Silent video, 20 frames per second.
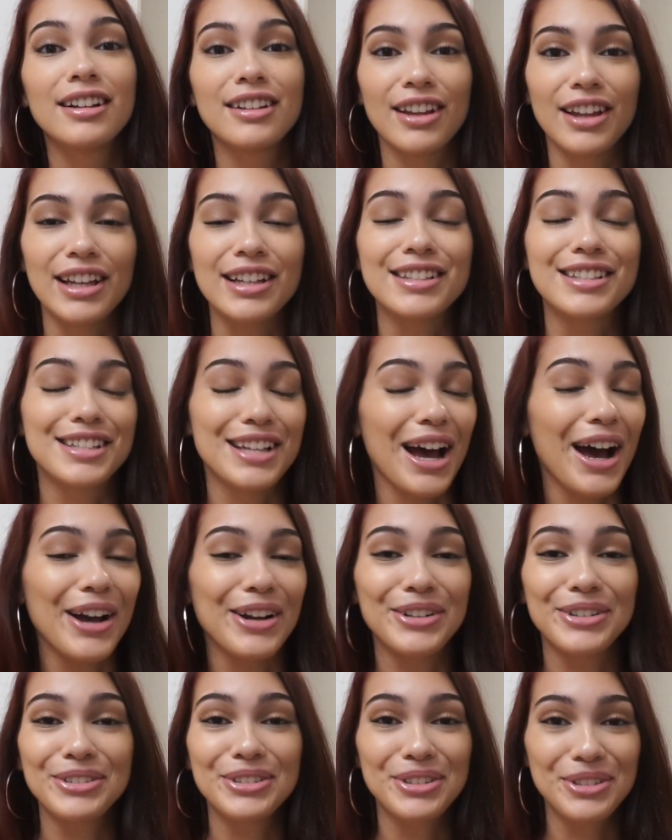like
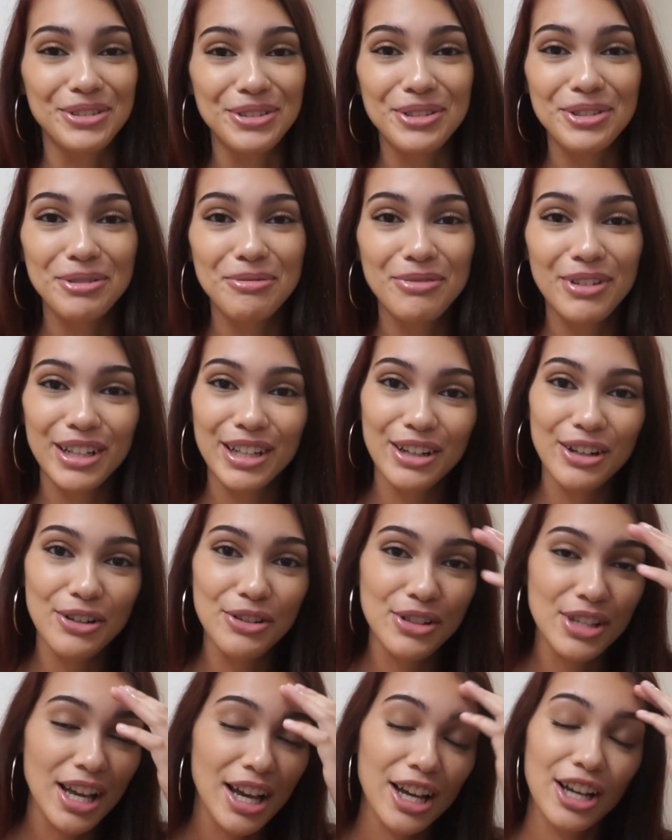style YouTube
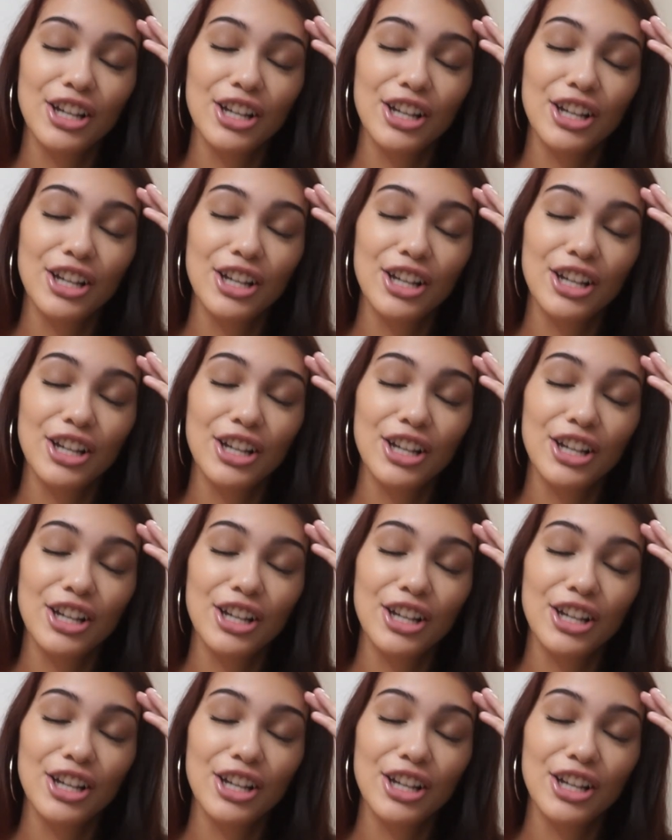videos.